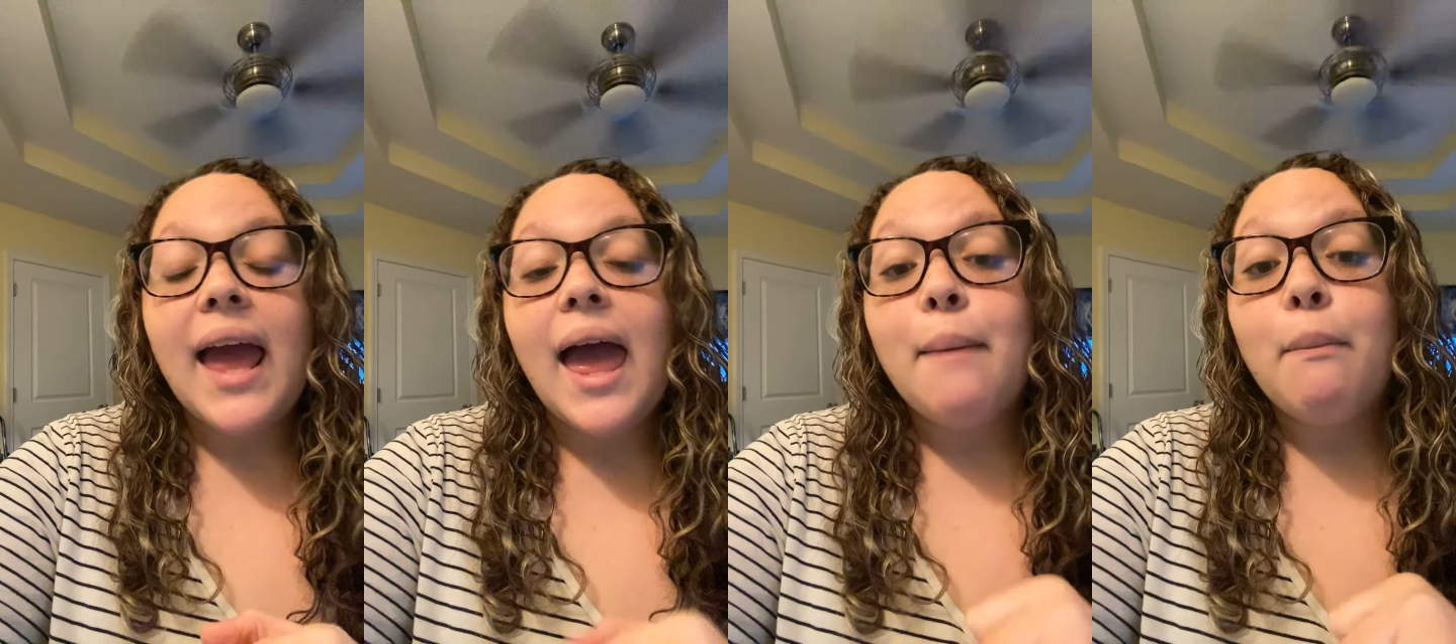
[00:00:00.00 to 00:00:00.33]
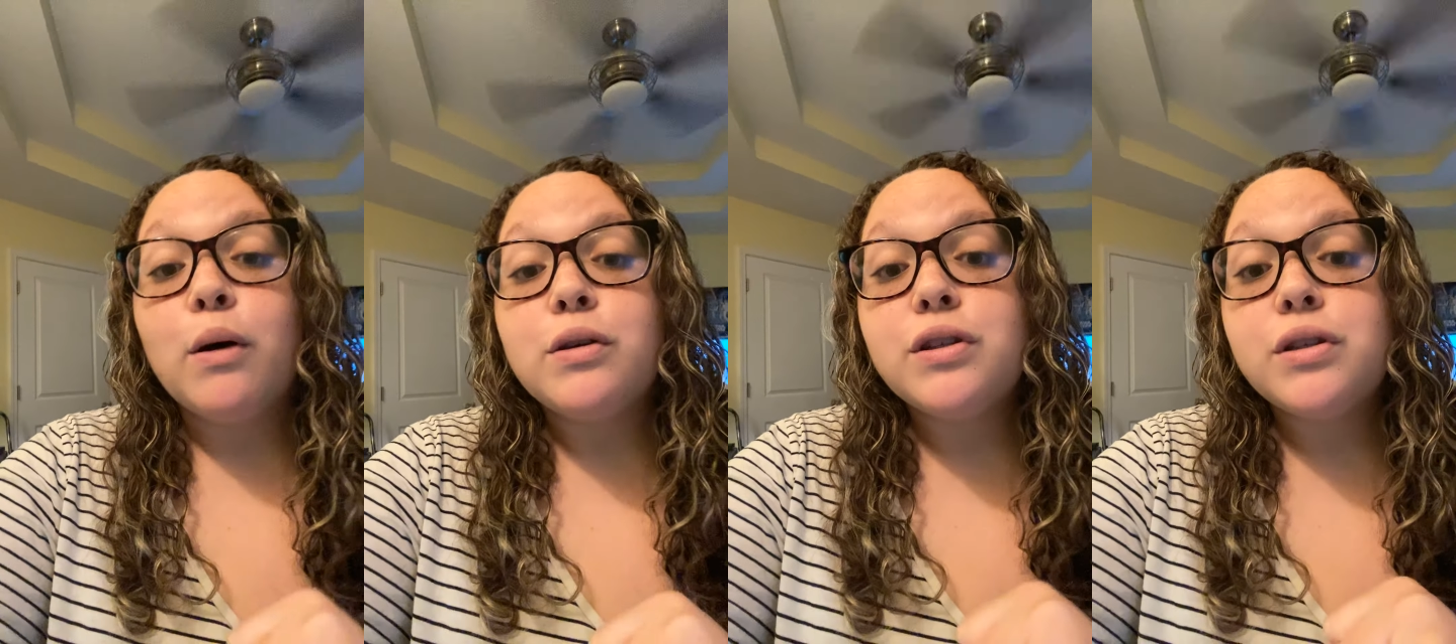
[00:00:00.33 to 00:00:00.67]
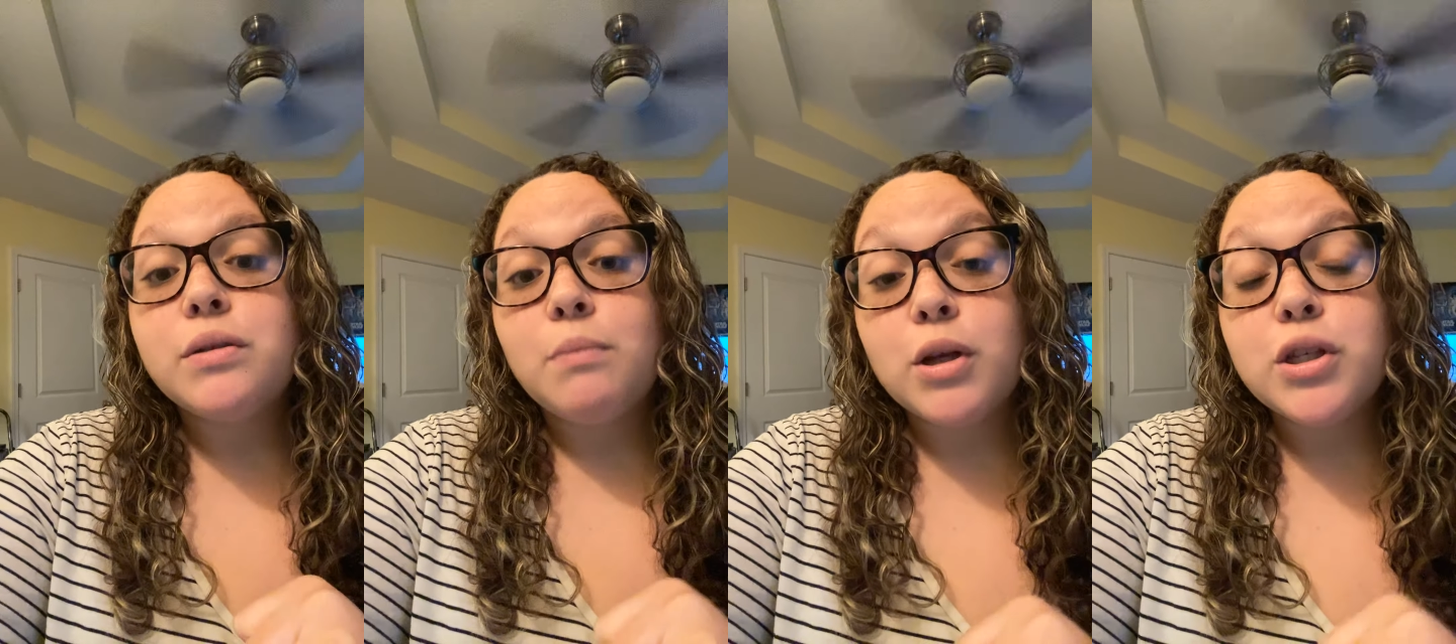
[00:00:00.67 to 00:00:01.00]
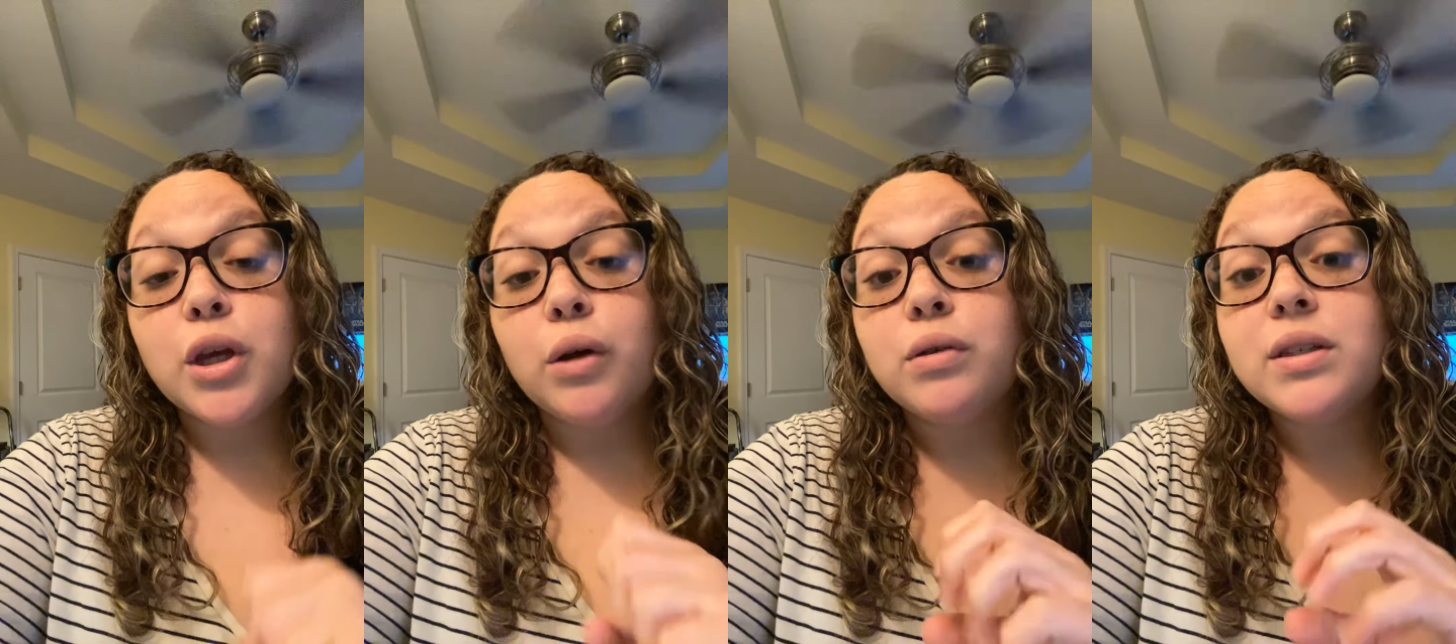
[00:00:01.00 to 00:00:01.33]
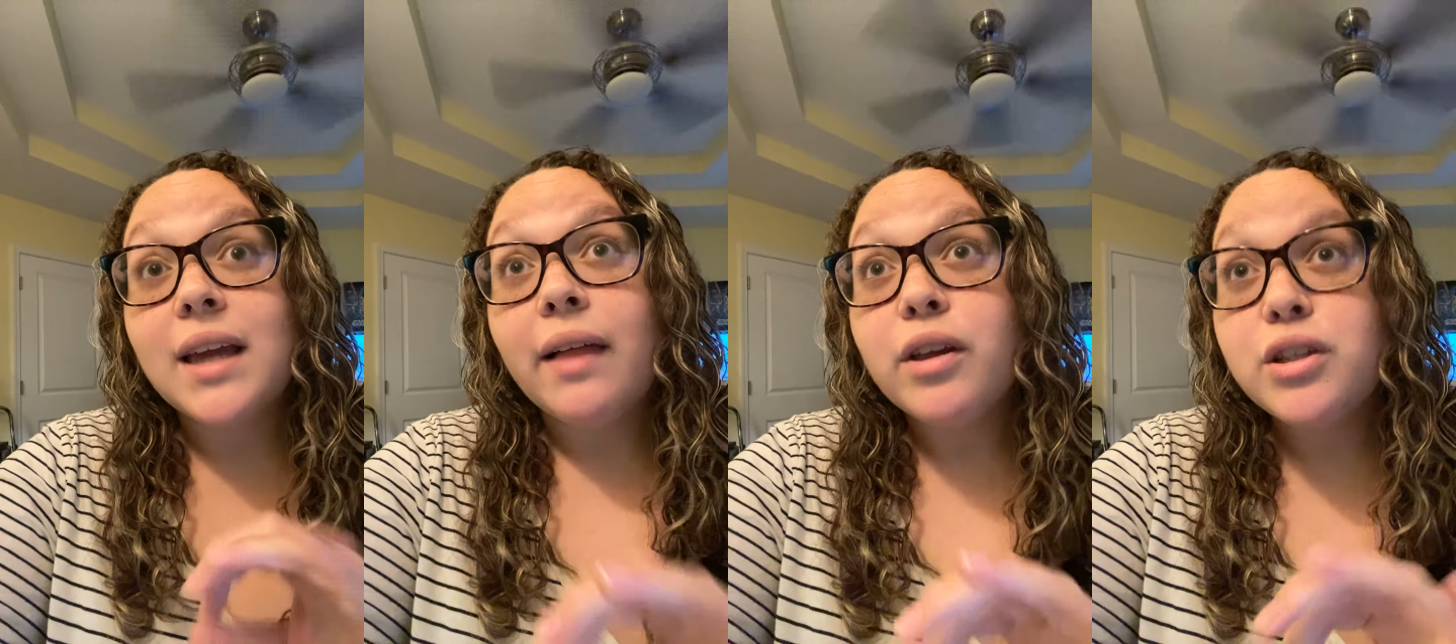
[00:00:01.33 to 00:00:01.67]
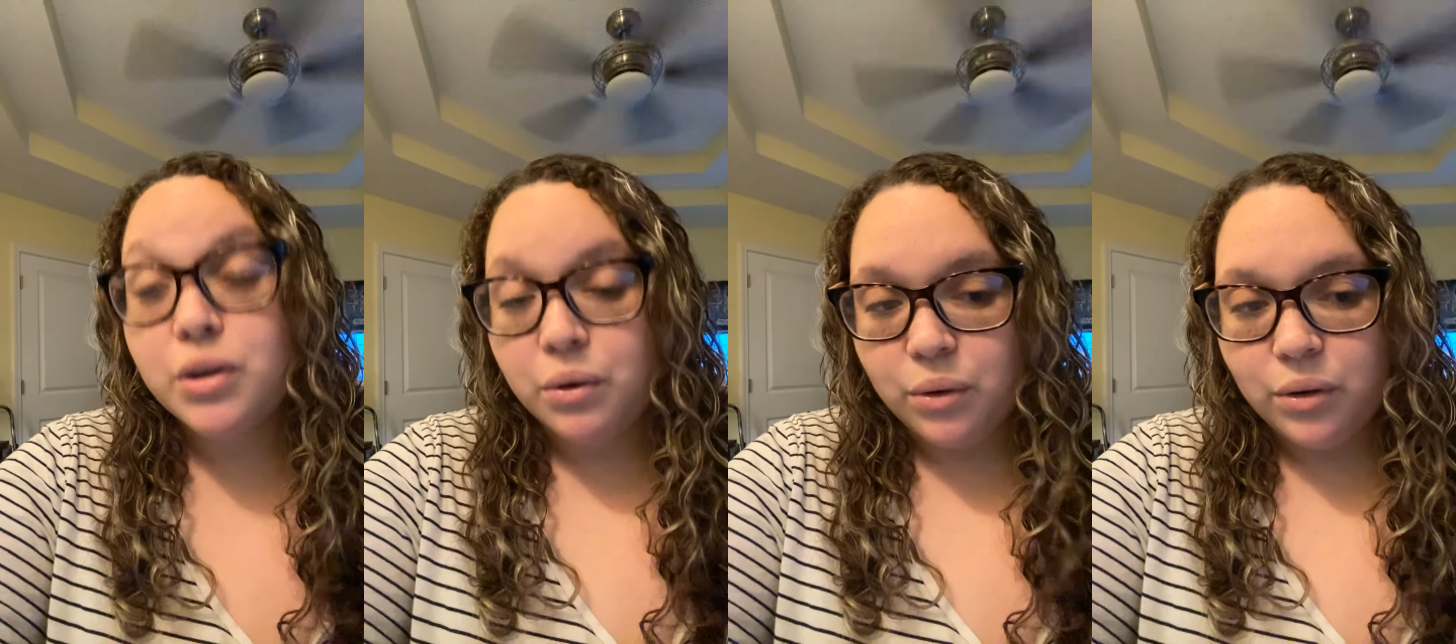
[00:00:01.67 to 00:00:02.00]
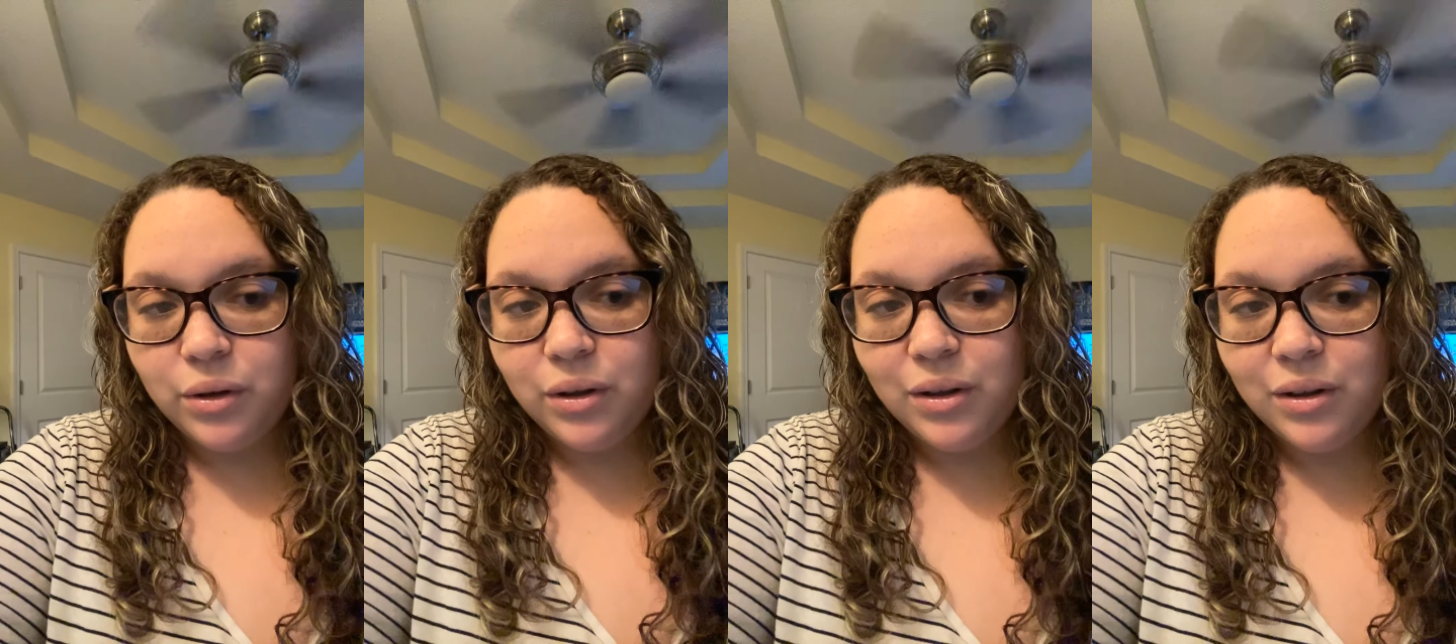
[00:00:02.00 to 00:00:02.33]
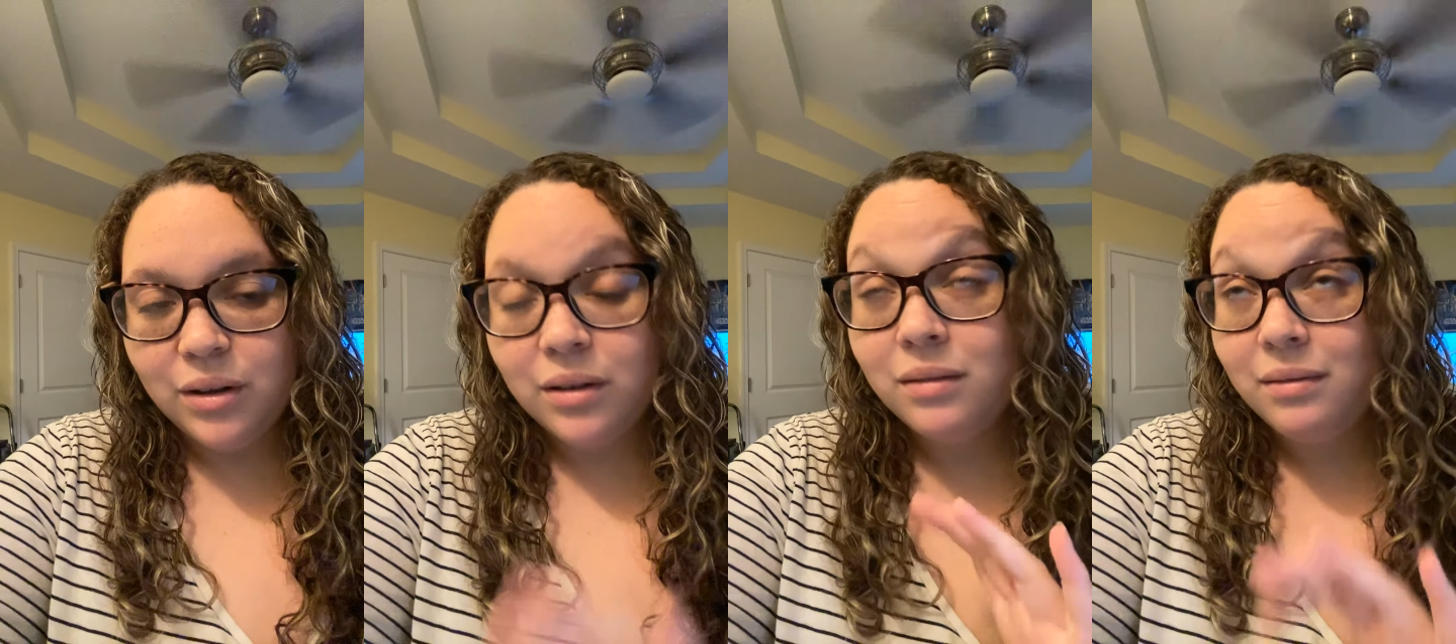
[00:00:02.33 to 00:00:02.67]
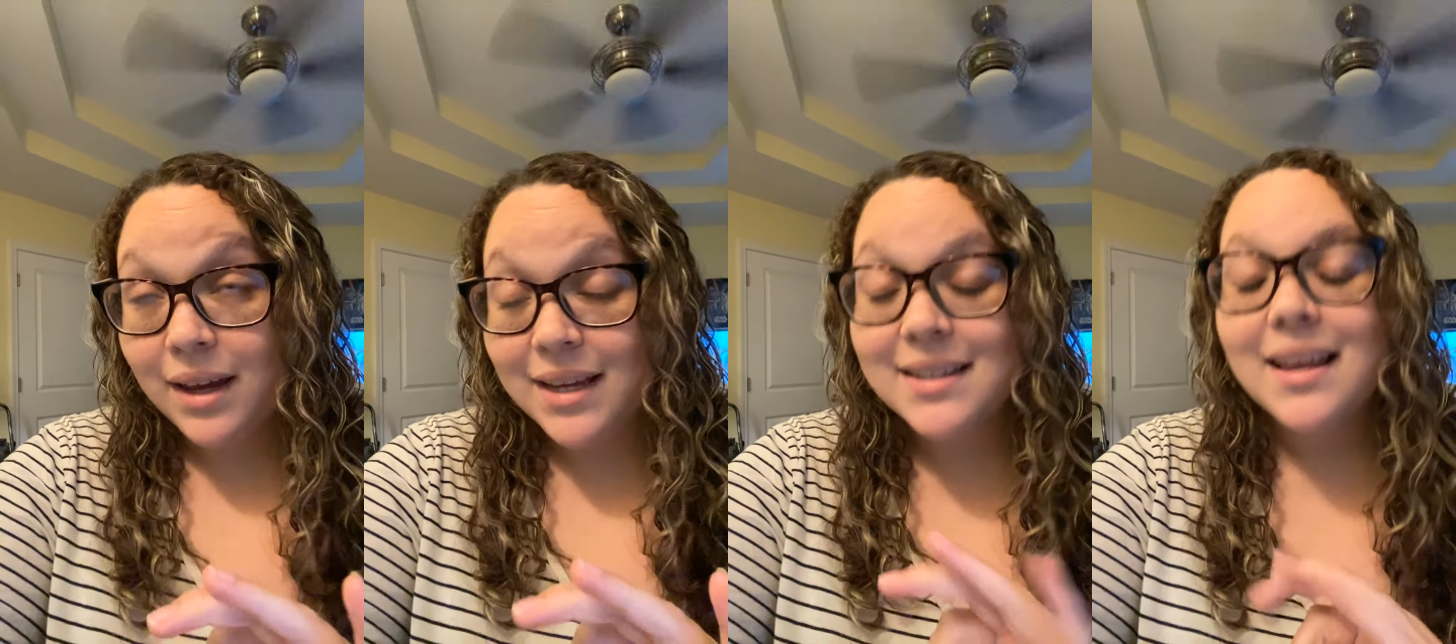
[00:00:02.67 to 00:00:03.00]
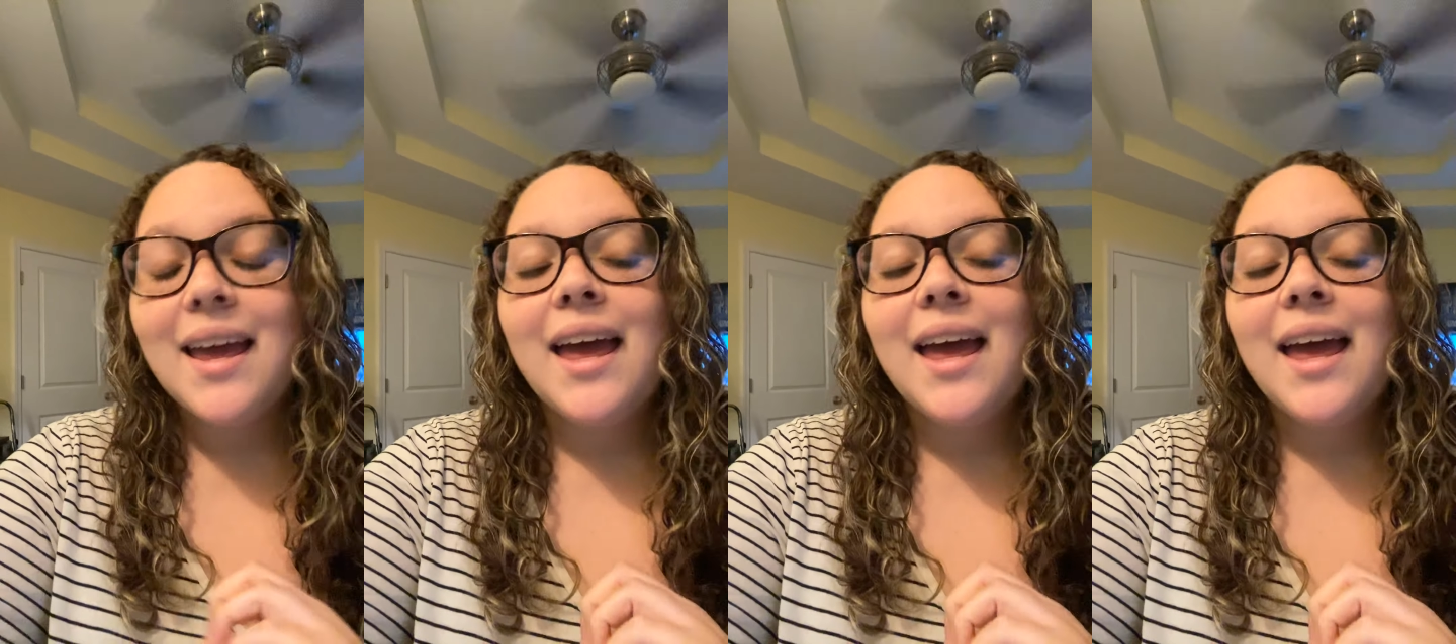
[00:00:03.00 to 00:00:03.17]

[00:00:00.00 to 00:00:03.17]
And musculoskeletal, yes,